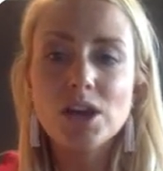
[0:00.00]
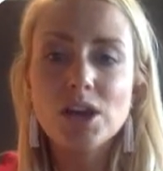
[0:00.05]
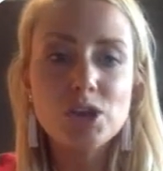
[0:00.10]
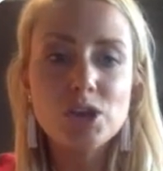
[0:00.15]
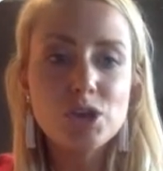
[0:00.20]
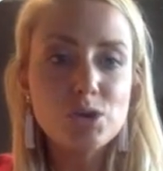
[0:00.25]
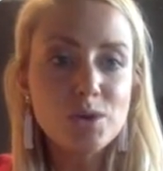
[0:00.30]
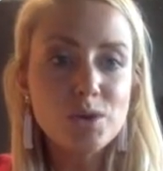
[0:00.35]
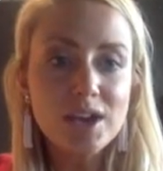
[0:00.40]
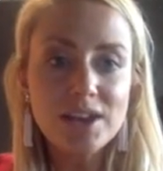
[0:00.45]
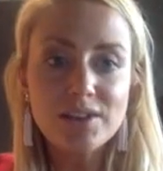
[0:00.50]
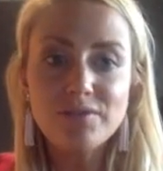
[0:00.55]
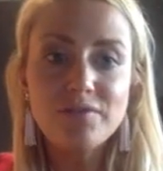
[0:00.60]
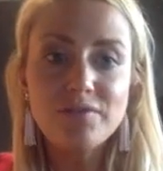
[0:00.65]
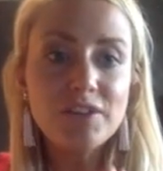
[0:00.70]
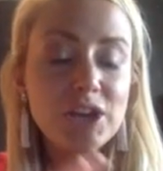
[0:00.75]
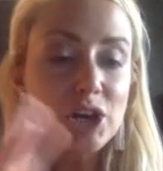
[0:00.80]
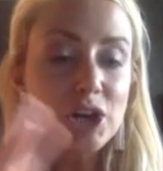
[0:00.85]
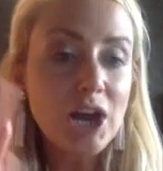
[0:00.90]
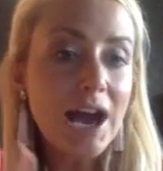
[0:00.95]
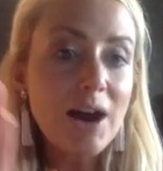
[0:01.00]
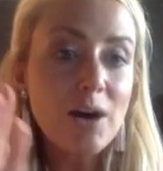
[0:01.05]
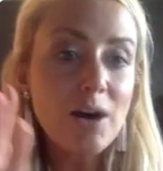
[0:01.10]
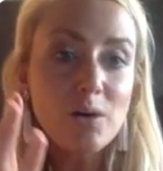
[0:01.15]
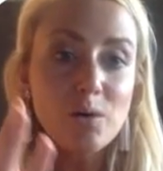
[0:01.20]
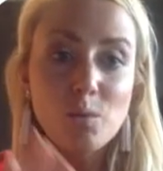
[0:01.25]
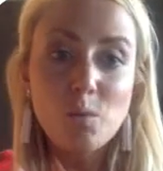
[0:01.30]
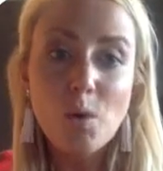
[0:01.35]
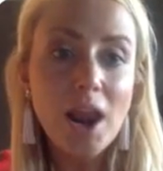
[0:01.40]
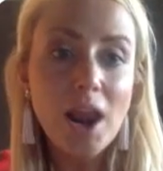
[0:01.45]
You can figure
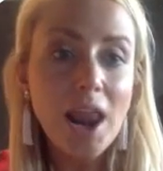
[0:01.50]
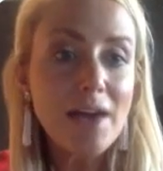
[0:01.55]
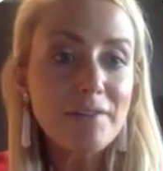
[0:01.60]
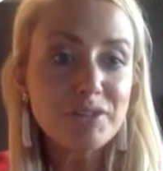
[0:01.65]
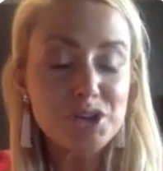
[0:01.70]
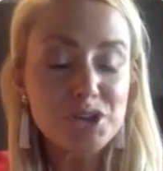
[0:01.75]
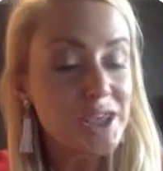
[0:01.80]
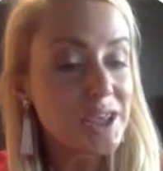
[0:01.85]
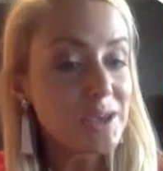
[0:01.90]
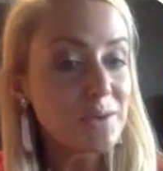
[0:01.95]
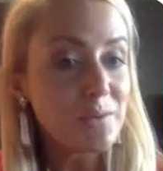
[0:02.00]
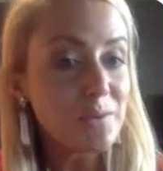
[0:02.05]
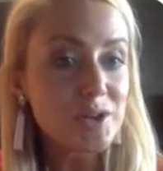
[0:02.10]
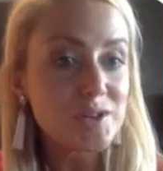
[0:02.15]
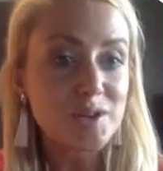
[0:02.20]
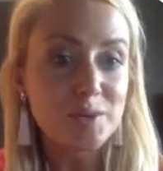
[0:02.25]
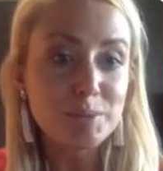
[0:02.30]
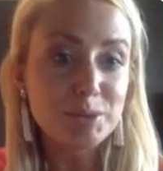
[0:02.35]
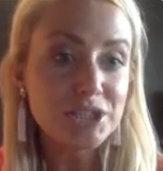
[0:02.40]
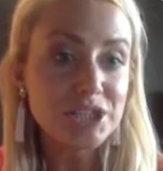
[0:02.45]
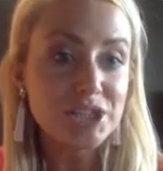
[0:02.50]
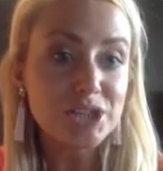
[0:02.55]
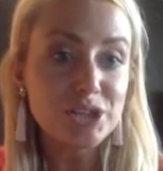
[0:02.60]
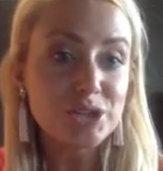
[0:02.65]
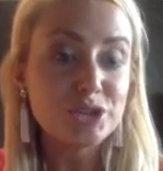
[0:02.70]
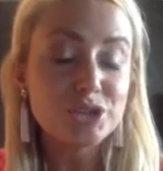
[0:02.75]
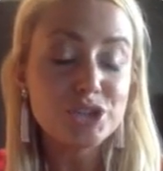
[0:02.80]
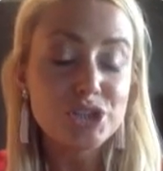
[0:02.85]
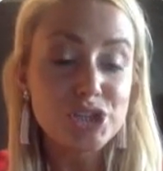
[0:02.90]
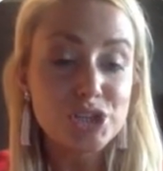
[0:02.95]
out whatever keywords are
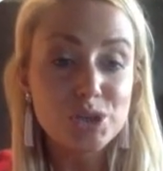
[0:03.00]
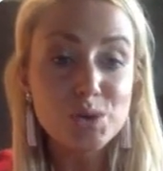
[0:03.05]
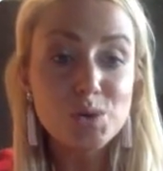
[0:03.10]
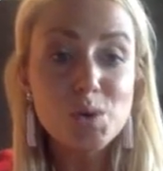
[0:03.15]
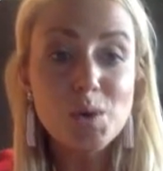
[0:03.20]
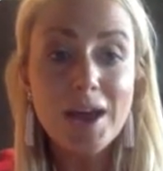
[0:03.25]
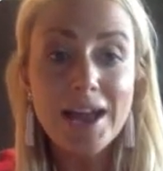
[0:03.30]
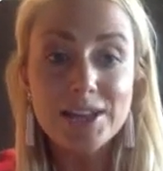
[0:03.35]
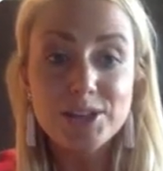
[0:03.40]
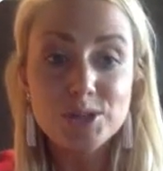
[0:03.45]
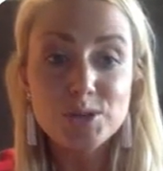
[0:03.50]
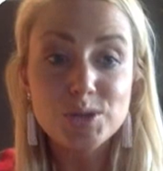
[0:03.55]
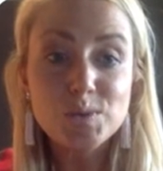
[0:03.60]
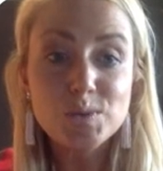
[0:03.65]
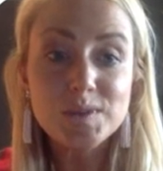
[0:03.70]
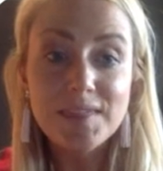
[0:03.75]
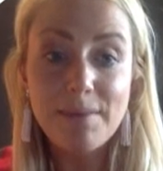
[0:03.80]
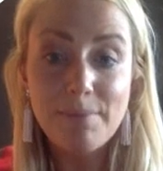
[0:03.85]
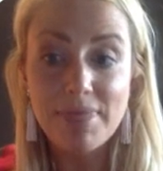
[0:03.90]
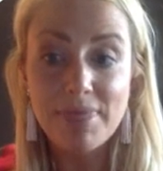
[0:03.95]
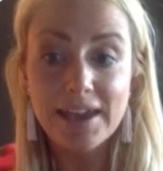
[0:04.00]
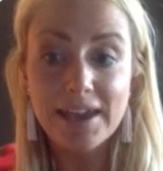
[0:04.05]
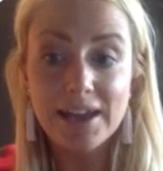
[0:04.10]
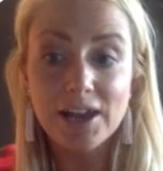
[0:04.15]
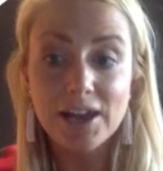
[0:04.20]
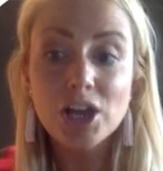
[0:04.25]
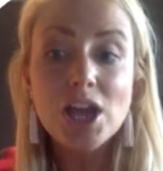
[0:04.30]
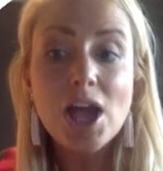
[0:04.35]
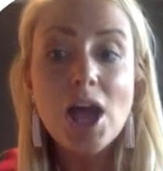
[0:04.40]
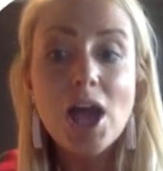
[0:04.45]
particular to you and use them
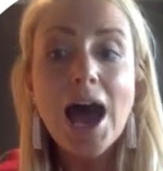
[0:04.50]
there.